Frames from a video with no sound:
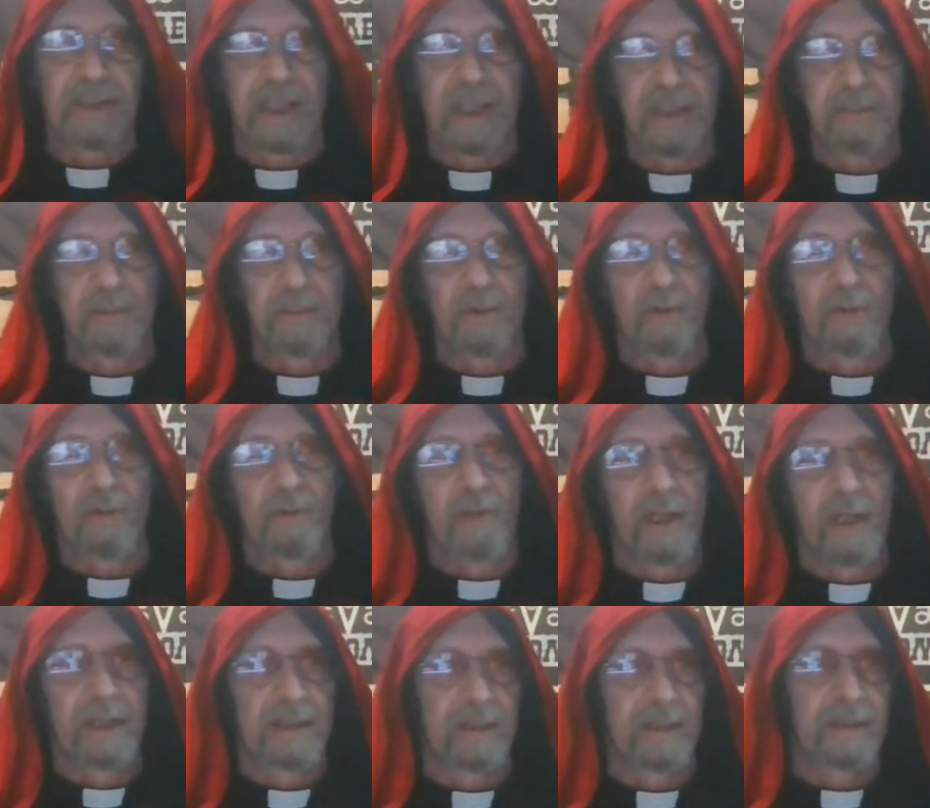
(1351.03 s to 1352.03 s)
has me
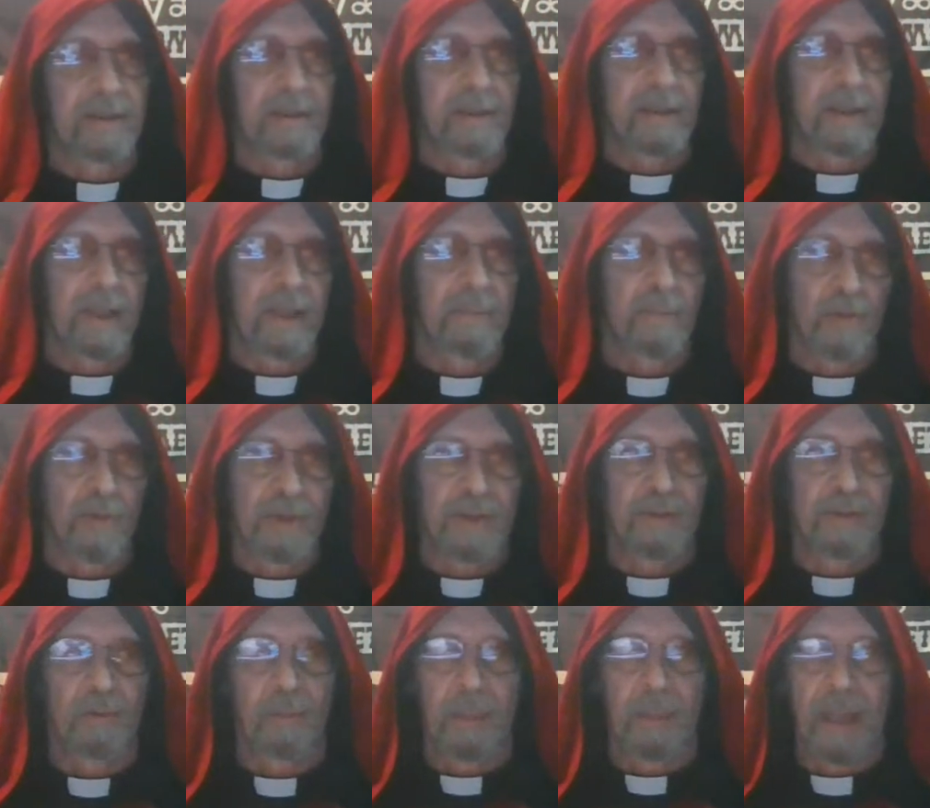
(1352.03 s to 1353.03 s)
rewriting it. I'm
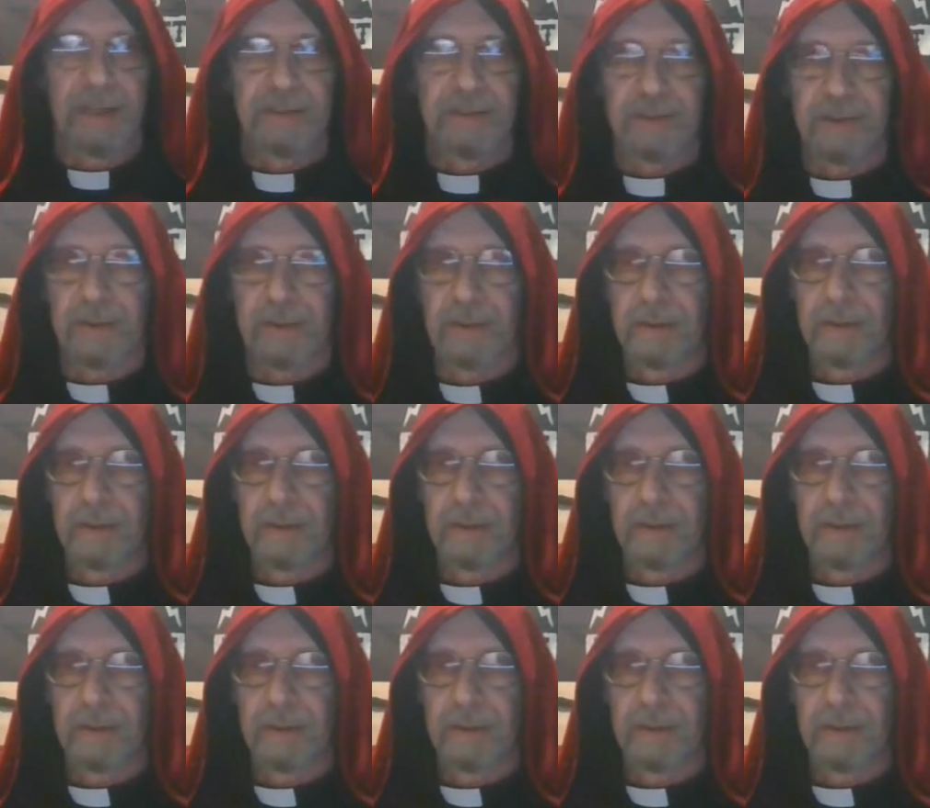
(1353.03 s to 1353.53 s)
Ritual Master.